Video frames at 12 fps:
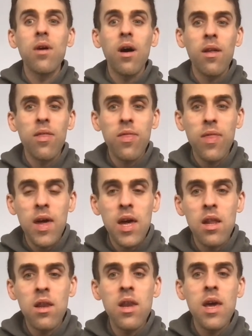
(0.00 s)
I
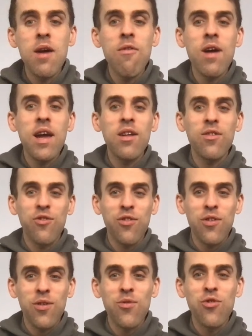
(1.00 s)
think, nearing
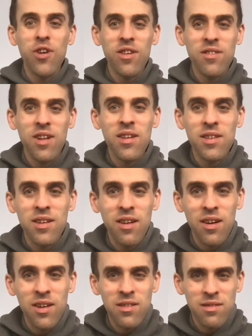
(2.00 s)
to just under
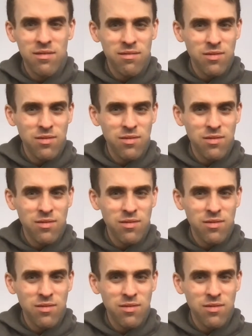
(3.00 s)
nine,